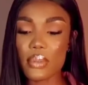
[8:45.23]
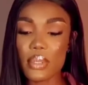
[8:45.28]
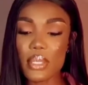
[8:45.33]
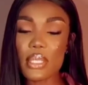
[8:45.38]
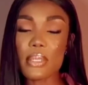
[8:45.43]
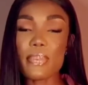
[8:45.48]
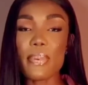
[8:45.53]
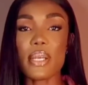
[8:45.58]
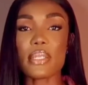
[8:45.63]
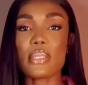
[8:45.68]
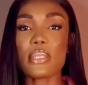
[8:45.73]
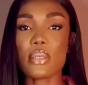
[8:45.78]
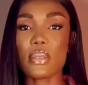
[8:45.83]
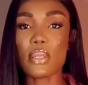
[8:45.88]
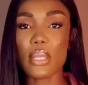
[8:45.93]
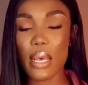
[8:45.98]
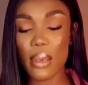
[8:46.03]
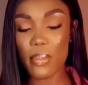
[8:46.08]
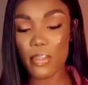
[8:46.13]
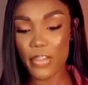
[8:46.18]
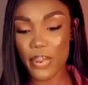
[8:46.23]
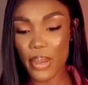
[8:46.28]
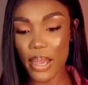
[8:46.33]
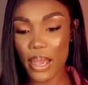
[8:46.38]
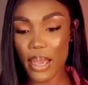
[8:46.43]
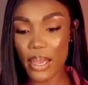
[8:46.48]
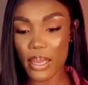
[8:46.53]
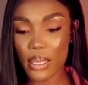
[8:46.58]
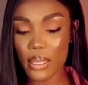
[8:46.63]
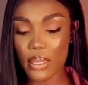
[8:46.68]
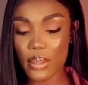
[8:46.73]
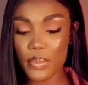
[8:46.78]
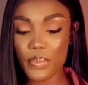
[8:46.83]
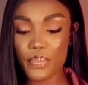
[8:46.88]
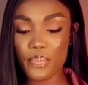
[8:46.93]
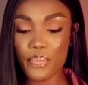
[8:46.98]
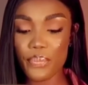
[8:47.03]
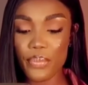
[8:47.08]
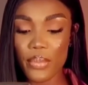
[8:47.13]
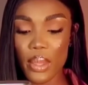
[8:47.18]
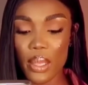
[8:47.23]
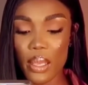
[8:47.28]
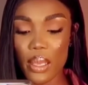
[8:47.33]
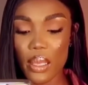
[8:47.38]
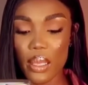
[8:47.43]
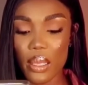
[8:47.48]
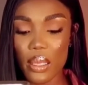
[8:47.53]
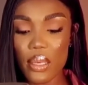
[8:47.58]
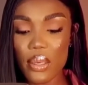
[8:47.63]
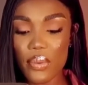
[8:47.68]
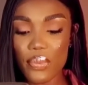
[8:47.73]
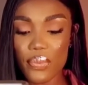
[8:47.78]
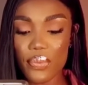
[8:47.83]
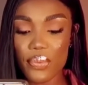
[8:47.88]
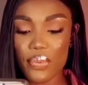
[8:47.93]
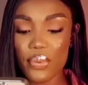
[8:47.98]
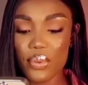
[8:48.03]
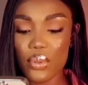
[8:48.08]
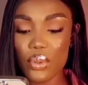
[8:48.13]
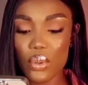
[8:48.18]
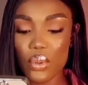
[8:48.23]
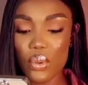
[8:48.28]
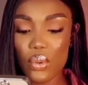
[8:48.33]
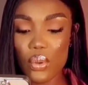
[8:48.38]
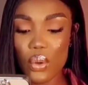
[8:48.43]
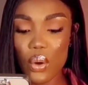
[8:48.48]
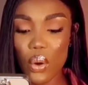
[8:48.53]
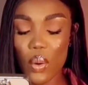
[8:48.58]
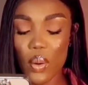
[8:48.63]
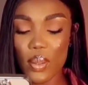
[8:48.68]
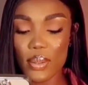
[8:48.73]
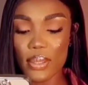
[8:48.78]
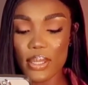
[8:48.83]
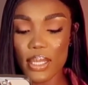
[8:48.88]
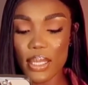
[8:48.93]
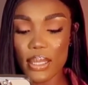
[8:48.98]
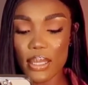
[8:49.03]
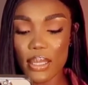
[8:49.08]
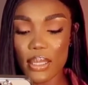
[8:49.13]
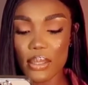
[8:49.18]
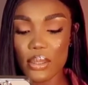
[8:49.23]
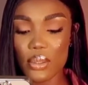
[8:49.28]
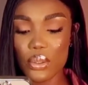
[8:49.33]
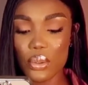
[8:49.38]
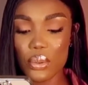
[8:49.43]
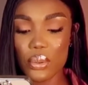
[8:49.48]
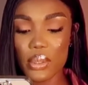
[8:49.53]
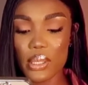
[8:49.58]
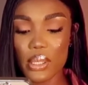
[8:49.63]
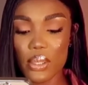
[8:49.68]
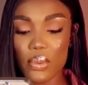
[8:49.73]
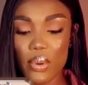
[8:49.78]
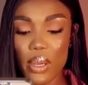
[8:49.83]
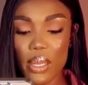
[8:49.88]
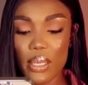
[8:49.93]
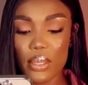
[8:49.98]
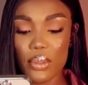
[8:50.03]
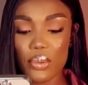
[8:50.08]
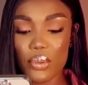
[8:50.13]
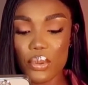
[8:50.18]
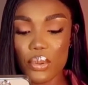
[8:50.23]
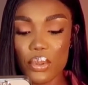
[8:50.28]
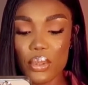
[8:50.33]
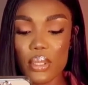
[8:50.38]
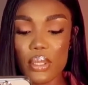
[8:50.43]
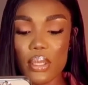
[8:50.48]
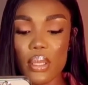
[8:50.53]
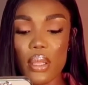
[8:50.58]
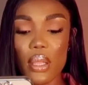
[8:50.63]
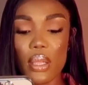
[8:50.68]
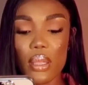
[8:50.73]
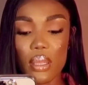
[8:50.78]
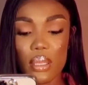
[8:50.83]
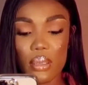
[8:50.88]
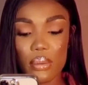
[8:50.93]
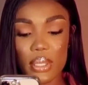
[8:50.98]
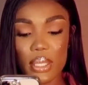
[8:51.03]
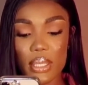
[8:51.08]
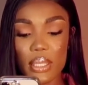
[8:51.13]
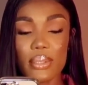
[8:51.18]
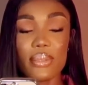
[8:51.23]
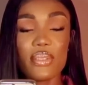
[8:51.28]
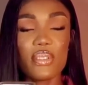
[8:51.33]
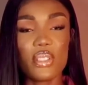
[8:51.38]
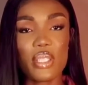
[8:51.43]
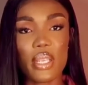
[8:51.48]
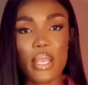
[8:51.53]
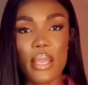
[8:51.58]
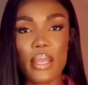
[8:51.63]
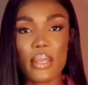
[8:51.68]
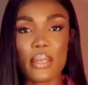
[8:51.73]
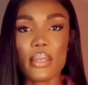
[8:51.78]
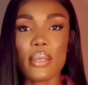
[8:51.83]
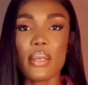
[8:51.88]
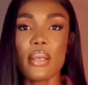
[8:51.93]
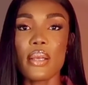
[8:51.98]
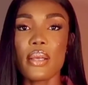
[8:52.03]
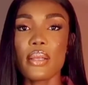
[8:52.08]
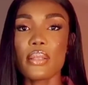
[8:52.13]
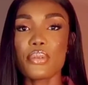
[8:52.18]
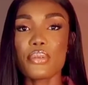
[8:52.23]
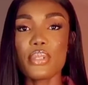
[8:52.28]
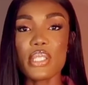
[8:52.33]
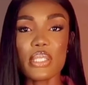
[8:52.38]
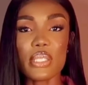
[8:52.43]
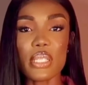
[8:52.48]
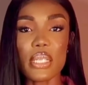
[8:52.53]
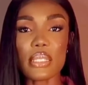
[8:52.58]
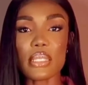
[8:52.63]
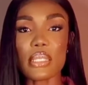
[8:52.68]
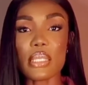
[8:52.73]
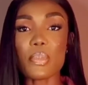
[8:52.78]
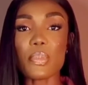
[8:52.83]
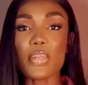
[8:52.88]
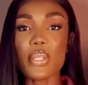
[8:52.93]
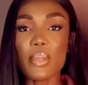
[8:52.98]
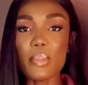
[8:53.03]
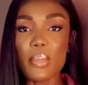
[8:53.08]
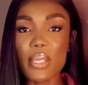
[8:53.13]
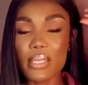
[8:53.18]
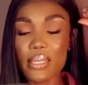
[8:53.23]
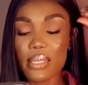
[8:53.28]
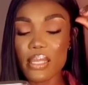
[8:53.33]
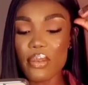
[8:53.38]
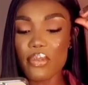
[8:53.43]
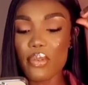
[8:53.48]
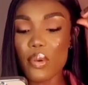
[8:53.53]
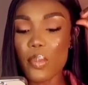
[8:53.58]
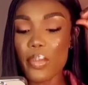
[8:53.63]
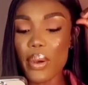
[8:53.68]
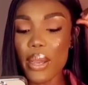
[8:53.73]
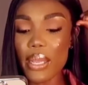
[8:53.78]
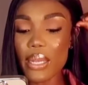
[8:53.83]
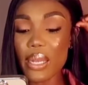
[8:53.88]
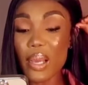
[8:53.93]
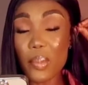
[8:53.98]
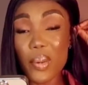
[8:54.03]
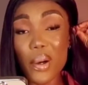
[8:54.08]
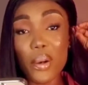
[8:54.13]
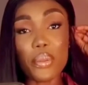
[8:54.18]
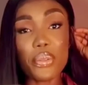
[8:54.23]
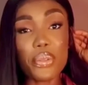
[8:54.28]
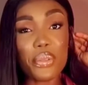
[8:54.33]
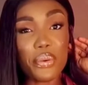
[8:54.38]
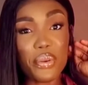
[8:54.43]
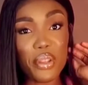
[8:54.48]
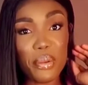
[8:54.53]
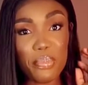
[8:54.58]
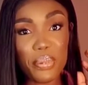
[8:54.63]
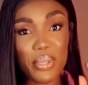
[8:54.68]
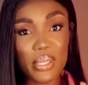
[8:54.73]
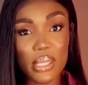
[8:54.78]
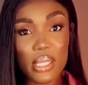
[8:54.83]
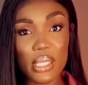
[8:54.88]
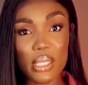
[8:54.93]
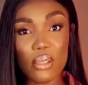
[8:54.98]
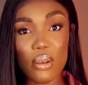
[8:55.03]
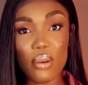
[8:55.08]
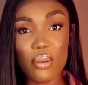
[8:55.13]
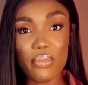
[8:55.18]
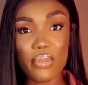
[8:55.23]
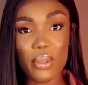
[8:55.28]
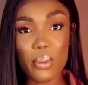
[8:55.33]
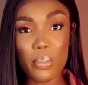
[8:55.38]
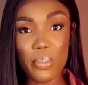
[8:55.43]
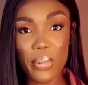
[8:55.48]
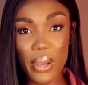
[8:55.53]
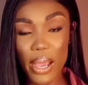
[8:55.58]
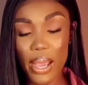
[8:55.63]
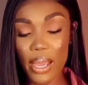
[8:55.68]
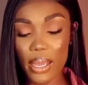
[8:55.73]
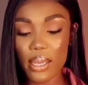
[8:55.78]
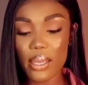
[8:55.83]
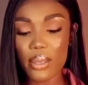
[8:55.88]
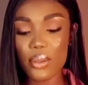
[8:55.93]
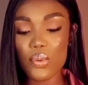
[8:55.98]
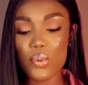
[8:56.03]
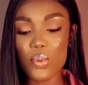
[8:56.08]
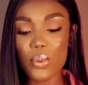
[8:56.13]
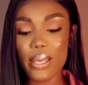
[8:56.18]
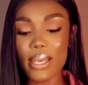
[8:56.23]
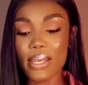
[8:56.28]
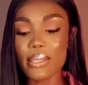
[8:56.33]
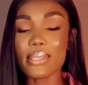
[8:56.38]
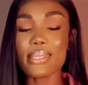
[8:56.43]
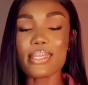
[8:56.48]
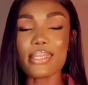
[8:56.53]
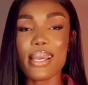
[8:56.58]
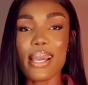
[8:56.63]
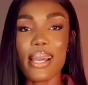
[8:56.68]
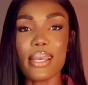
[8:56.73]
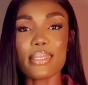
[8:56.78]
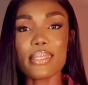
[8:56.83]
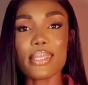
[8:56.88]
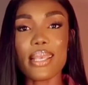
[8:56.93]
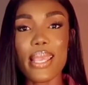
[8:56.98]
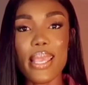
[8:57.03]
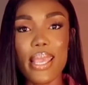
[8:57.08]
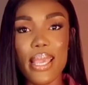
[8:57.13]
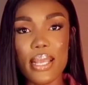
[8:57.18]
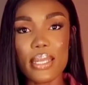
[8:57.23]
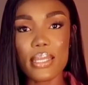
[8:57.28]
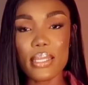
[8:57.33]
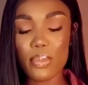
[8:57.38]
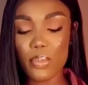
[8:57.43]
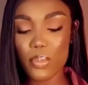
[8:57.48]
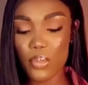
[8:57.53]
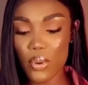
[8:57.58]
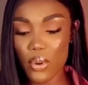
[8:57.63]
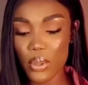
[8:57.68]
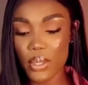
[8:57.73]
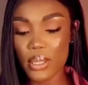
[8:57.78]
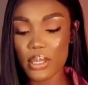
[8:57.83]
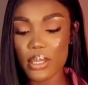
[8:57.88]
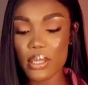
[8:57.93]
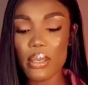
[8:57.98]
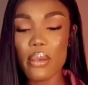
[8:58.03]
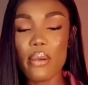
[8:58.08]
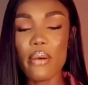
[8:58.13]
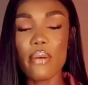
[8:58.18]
this particular bag, if you look underneath, you see where they wrote 3 gen. 3 gen simply means if you're buying about 3 pieces of the bag, you'll get it at 8.5